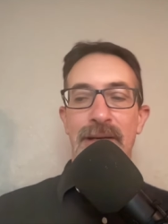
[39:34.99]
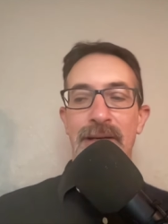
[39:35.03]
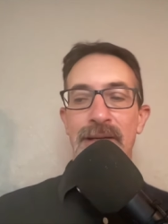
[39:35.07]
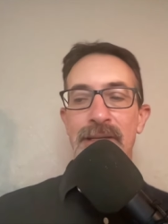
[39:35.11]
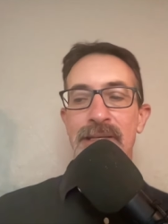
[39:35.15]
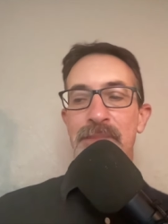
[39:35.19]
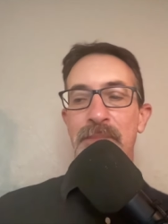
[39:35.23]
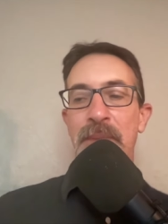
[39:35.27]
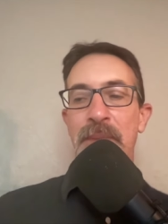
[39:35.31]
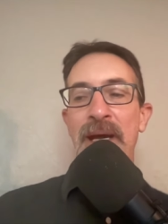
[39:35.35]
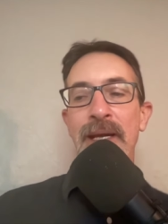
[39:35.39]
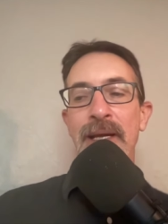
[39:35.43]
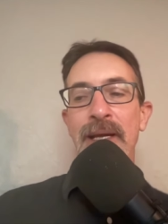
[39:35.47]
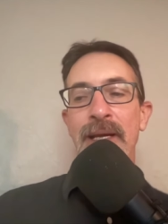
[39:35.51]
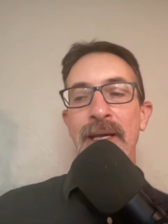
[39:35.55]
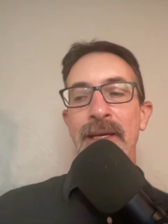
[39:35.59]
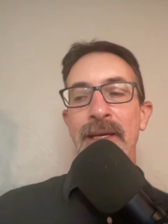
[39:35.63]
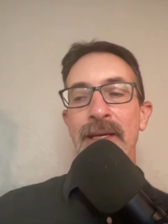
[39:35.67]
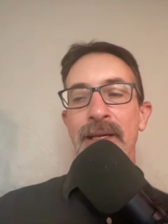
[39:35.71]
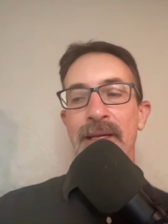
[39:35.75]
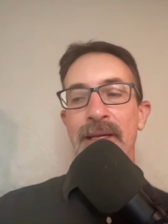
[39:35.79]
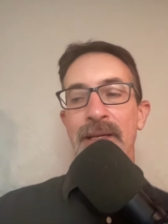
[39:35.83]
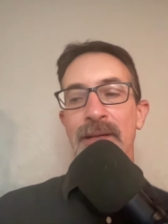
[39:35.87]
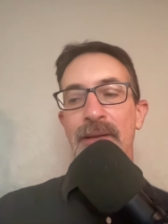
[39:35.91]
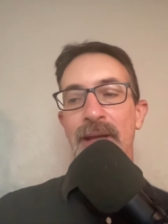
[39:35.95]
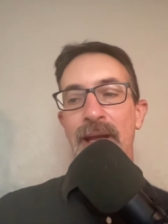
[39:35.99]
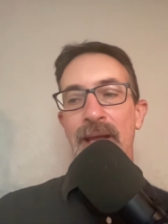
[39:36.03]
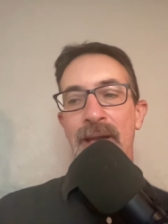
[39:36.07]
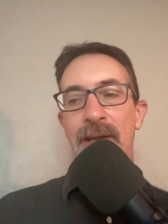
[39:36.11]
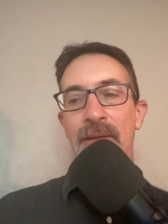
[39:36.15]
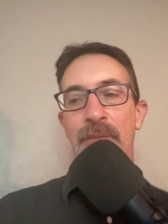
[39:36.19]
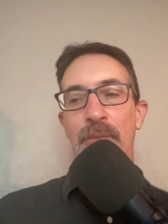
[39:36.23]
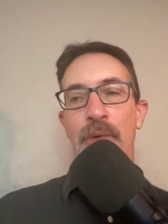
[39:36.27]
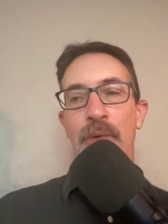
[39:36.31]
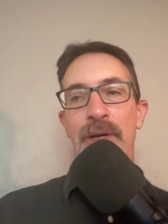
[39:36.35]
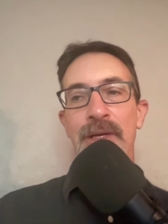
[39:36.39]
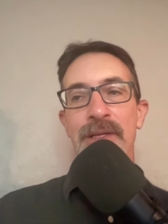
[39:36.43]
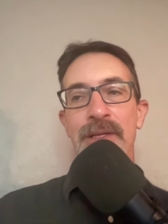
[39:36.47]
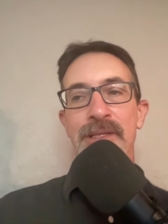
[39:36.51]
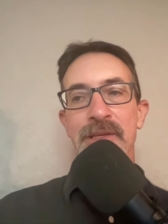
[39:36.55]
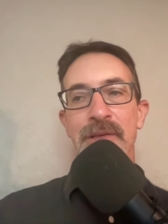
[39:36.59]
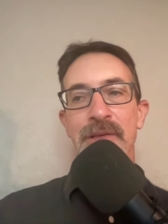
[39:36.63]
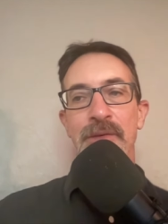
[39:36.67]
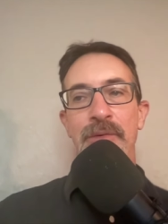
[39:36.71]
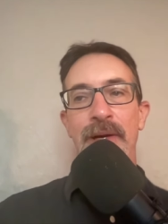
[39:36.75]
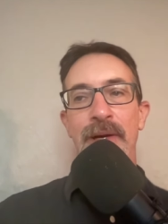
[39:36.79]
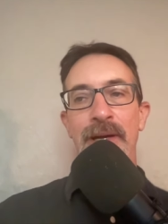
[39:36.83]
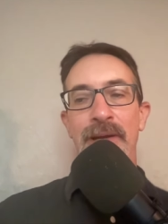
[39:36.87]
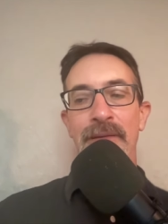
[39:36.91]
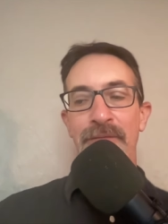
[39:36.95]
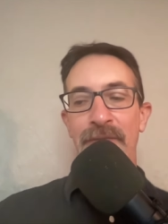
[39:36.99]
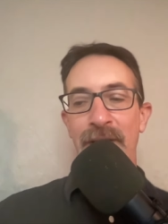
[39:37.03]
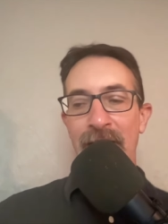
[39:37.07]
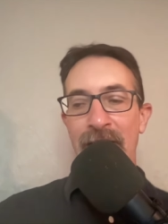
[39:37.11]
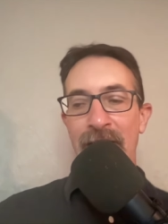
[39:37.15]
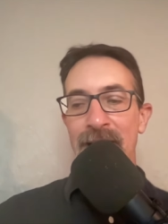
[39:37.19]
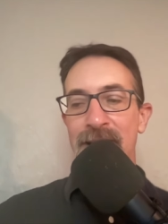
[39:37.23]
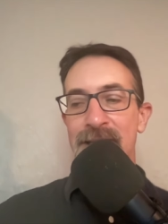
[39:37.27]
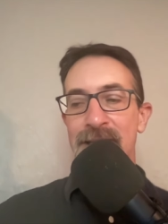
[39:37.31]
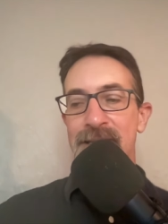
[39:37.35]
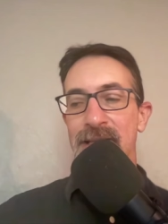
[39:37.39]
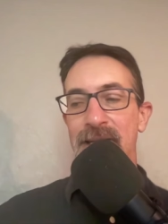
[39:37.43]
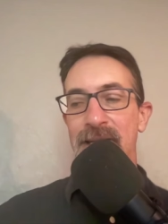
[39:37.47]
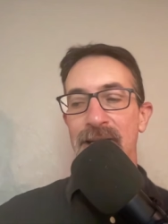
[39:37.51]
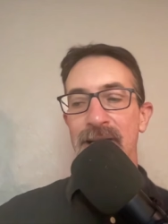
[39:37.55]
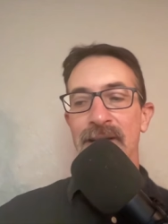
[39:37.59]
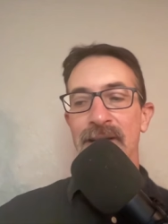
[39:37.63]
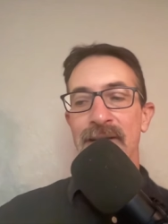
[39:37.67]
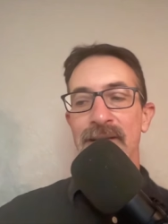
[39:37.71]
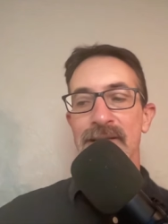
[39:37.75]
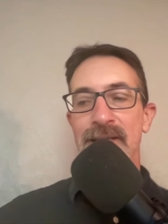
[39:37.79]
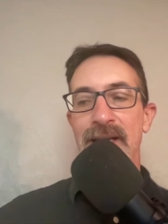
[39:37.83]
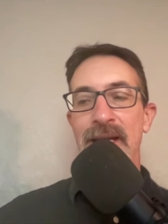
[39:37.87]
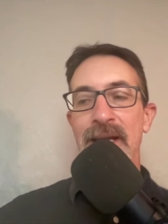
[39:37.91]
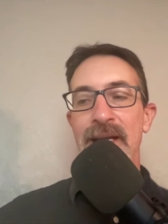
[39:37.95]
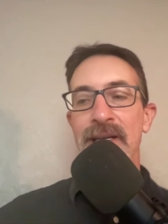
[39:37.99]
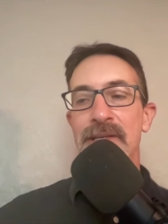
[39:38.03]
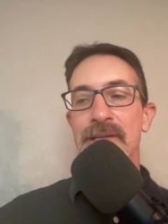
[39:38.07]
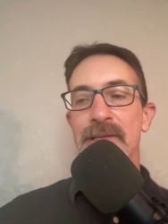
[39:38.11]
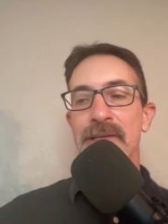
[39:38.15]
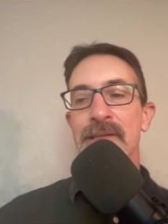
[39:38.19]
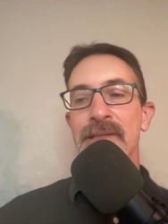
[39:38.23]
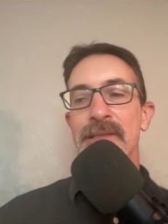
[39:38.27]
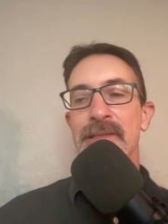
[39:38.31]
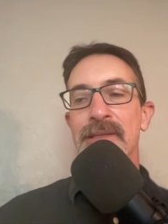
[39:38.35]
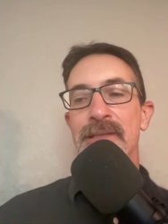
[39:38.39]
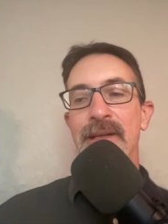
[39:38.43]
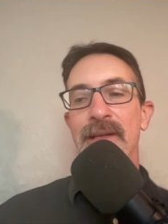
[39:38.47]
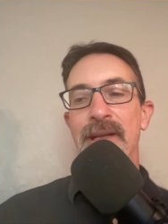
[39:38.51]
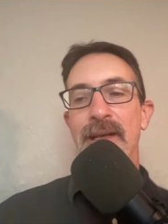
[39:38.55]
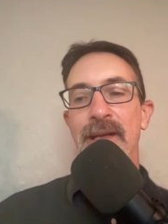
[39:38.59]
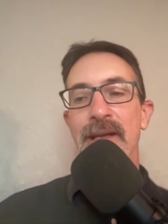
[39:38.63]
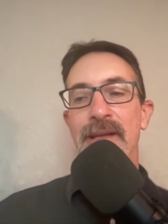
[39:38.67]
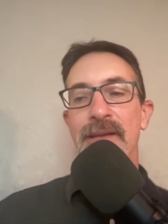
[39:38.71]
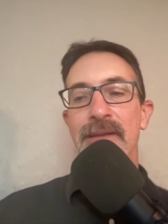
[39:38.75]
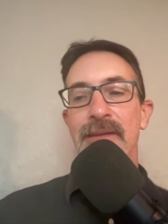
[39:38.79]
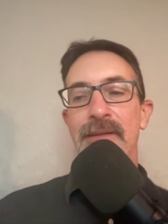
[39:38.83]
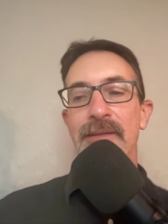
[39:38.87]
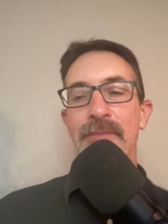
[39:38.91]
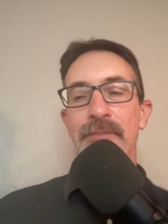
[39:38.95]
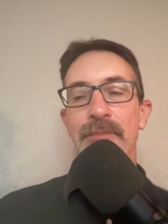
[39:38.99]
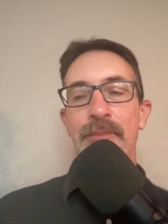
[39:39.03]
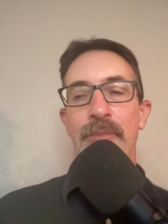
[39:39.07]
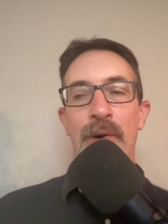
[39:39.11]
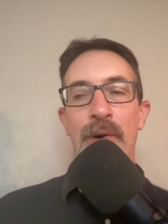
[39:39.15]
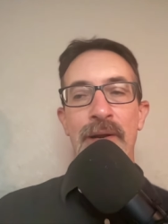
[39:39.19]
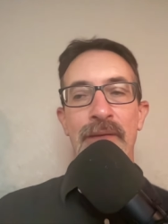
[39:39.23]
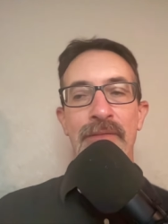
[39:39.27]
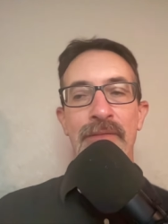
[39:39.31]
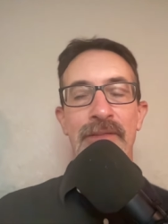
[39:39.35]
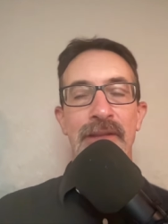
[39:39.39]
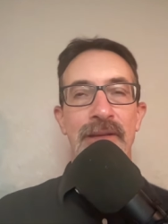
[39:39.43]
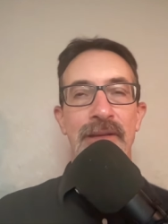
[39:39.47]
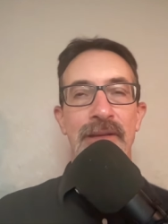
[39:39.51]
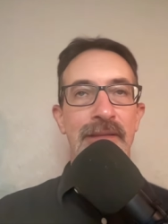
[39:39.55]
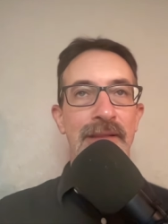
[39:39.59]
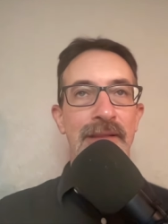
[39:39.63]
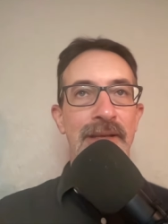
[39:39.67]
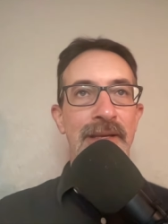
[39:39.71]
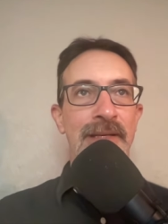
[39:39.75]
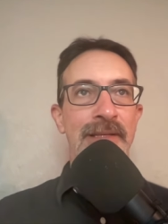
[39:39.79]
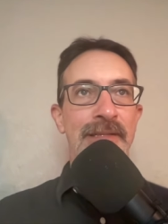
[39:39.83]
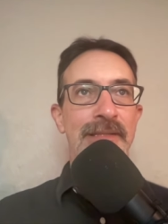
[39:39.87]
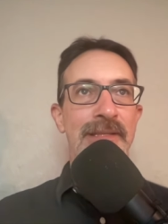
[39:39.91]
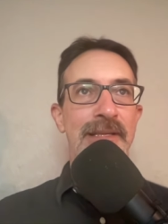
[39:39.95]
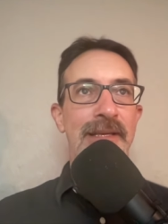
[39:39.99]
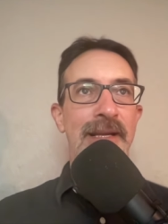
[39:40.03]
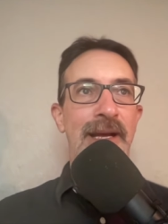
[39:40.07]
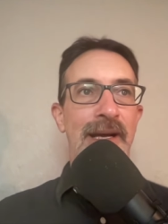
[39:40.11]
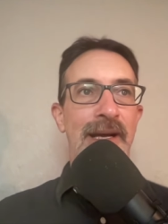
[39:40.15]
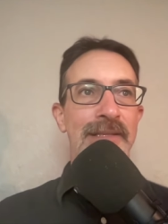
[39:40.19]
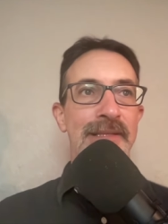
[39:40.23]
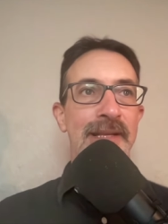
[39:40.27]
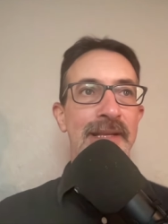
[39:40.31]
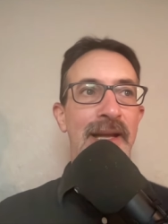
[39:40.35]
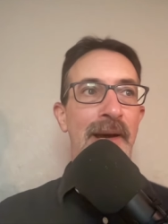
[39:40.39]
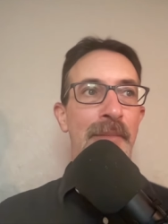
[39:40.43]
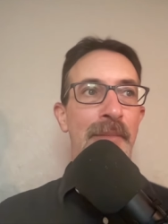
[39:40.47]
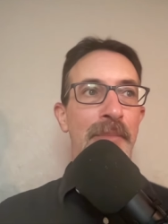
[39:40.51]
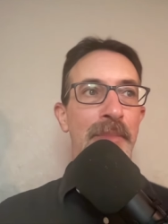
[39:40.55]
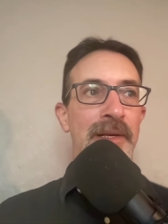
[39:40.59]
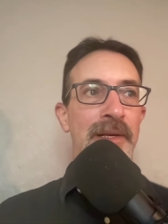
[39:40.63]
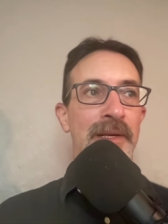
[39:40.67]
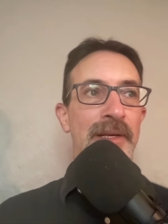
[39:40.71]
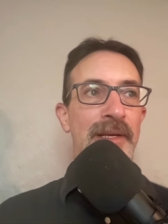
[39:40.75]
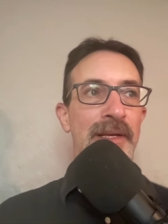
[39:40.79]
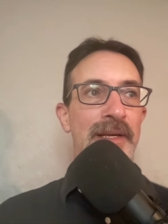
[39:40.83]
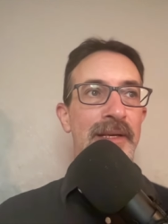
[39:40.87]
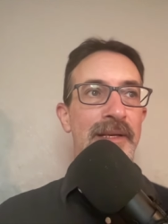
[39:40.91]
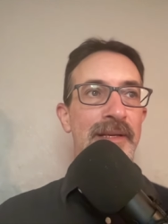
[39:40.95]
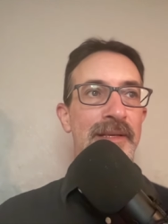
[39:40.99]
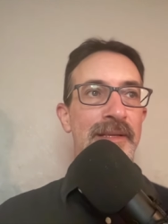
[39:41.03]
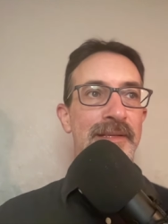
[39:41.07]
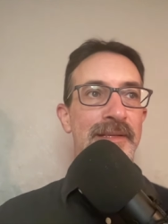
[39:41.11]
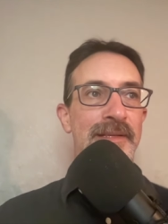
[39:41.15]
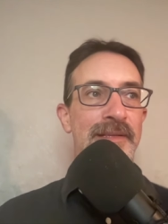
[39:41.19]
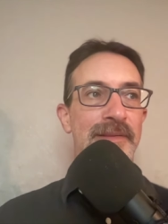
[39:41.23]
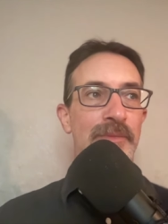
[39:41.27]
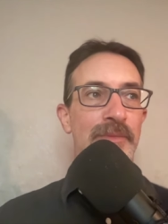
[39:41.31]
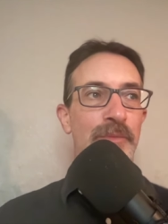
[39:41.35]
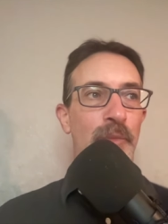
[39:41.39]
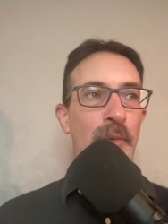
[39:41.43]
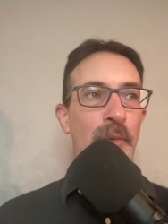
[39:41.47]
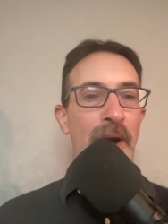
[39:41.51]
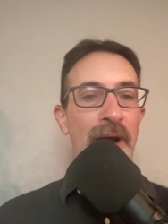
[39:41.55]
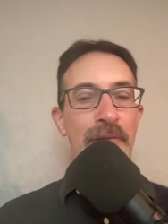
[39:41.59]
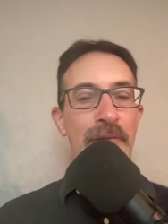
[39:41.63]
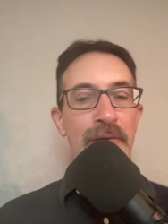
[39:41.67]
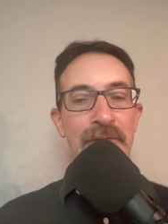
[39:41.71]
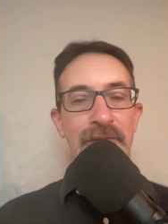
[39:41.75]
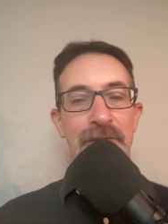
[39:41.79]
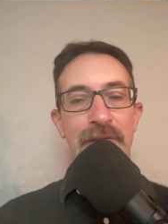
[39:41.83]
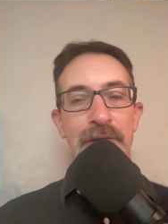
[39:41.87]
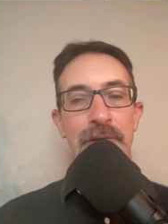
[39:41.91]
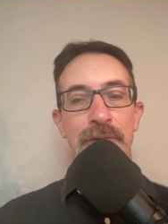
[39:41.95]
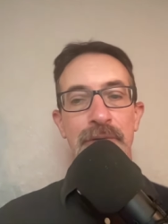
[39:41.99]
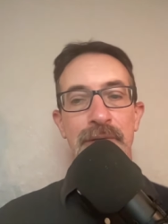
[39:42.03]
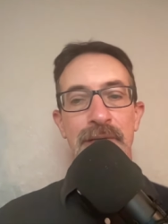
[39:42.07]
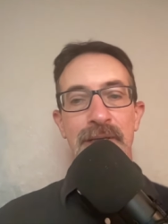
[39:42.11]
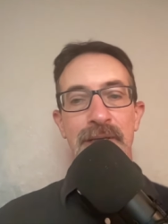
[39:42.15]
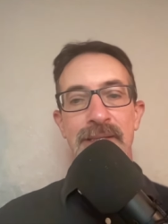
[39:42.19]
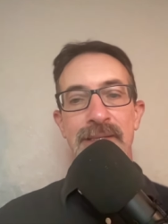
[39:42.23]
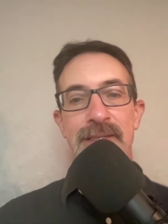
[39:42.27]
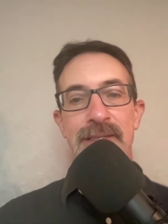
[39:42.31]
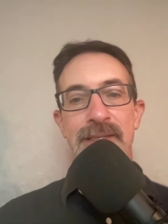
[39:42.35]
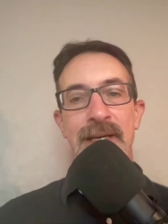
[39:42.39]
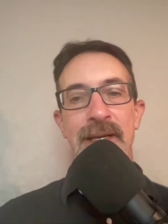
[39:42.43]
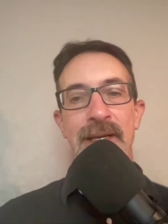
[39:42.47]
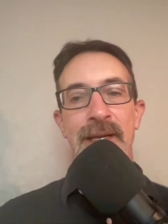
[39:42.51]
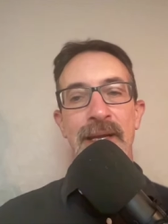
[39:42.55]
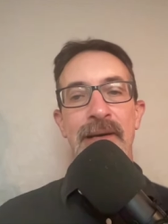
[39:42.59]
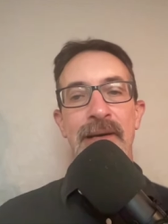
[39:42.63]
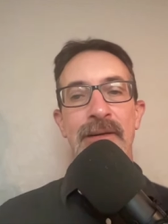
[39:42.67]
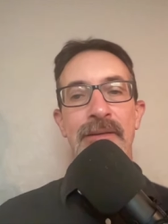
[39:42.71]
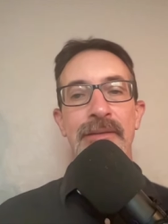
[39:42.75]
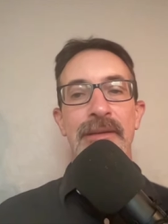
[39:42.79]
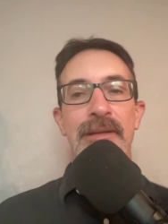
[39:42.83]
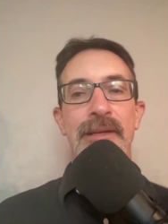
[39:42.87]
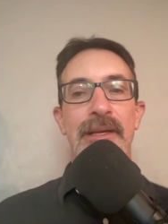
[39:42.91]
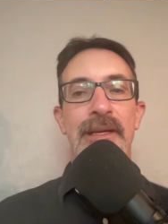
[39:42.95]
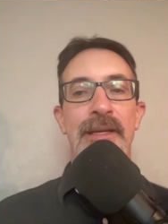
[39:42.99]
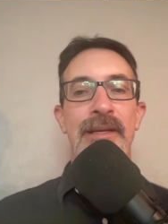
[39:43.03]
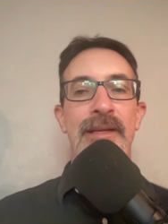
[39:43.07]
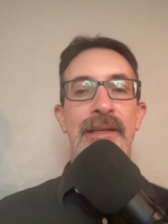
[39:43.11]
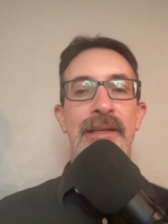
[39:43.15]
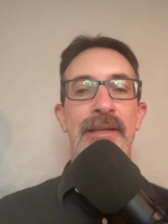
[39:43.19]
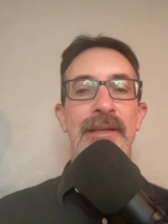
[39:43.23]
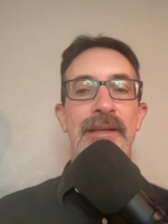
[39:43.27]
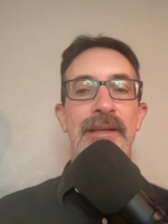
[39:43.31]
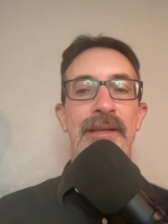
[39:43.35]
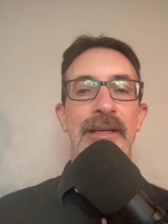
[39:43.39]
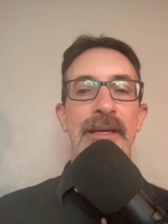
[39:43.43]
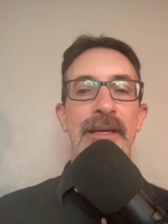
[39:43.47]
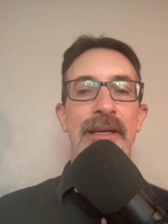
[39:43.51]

a spec and it and it wants to advance in the stages, it one of the things that has to happen is wide review and it's sent out and it,